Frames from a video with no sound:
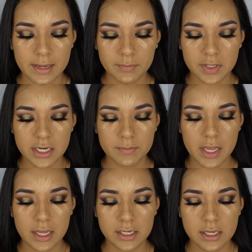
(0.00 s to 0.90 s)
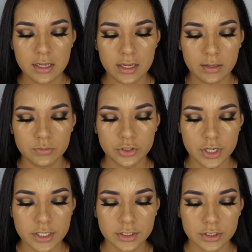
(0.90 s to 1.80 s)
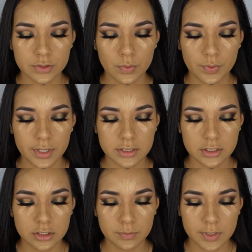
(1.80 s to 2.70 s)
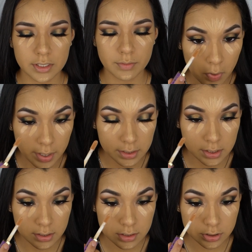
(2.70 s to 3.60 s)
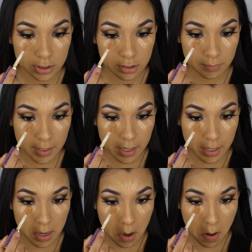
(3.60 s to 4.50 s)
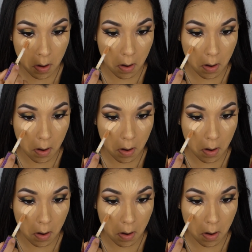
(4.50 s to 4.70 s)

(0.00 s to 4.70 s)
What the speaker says: light medium honey, I'm just going to be brightening underneath my eye.